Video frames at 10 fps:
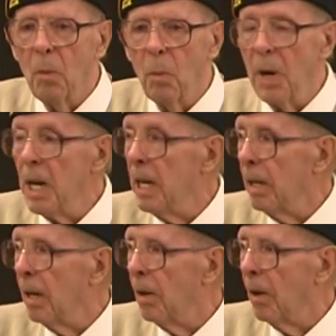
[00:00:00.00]

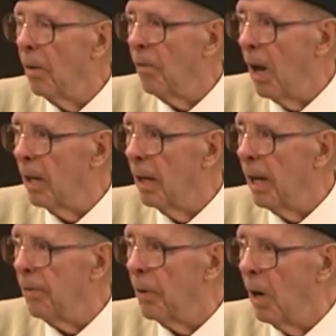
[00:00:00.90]
we,
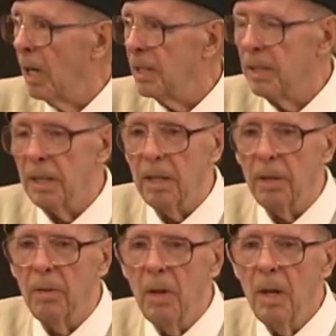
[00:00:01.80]
luckily for us, uh,